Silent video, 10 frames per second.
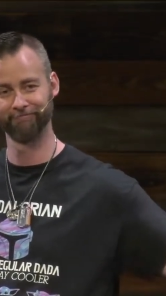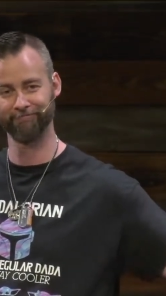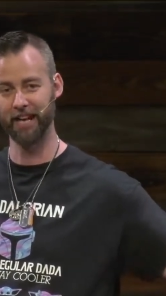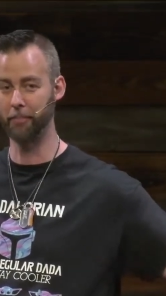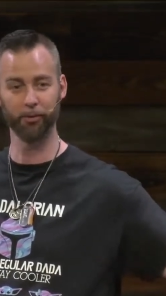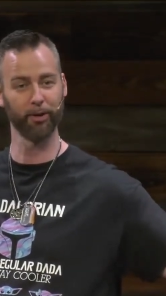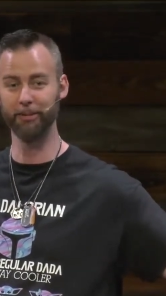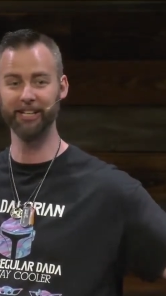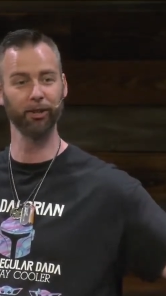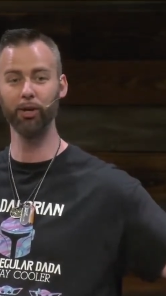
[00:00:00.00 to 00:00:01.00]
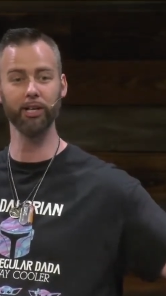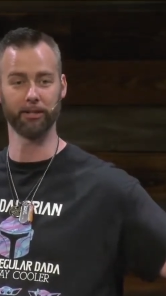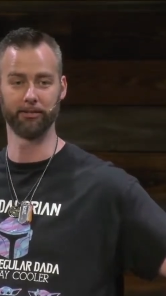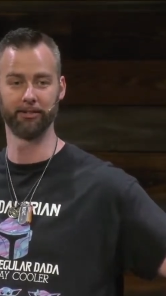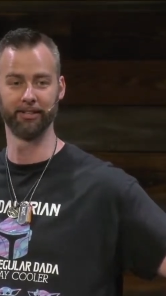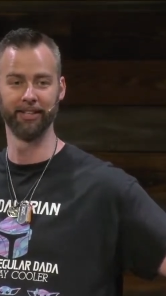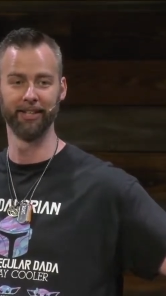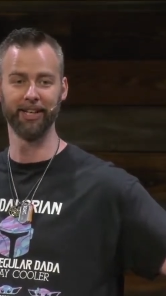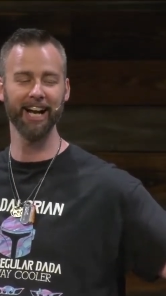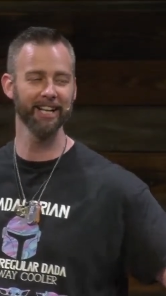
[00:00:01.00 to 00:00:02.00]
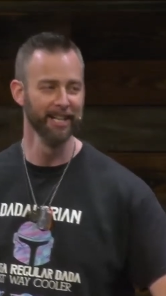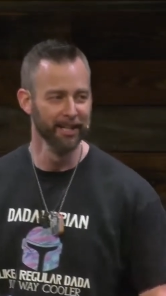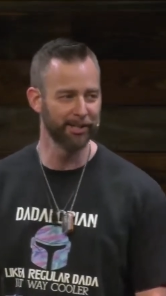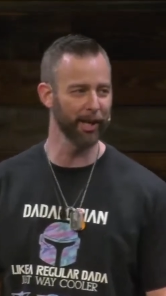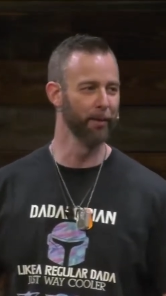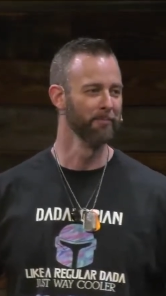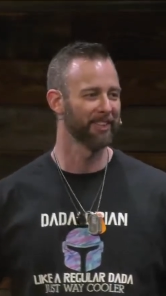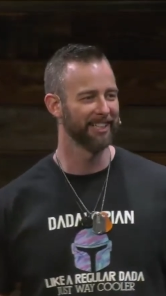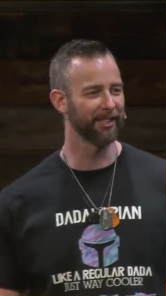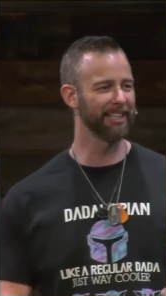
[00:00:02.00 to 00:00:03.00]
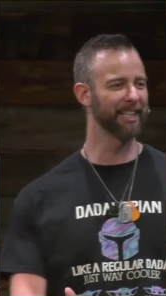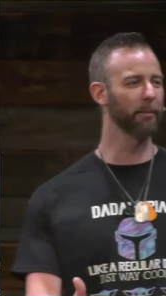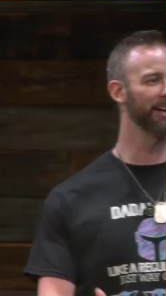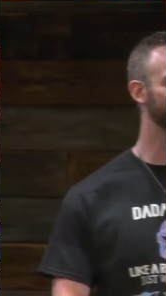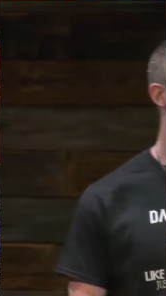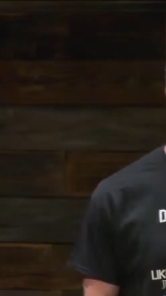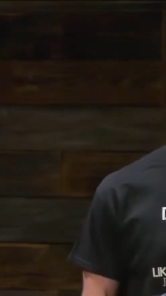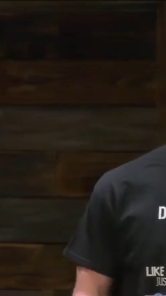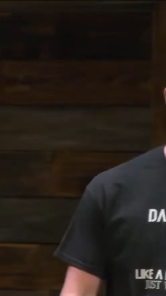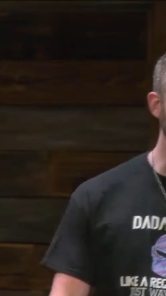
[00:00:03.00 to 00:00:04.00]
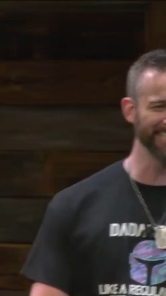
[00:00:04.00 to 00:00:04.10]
I'm the real Mandalorian. Right? So I tell my kids, we go to sit